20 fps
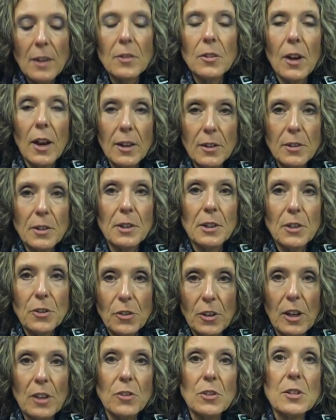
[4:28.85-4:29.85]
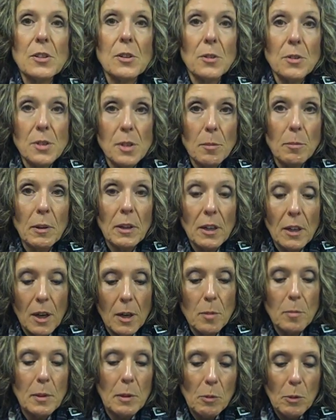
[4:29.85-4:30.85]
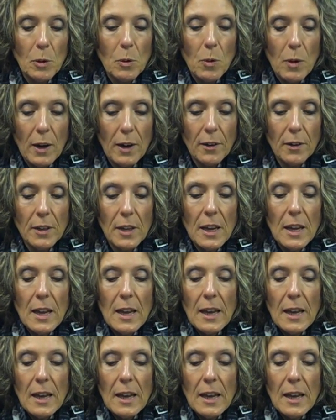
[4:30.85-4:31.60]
Dietary changes are simply going to be required.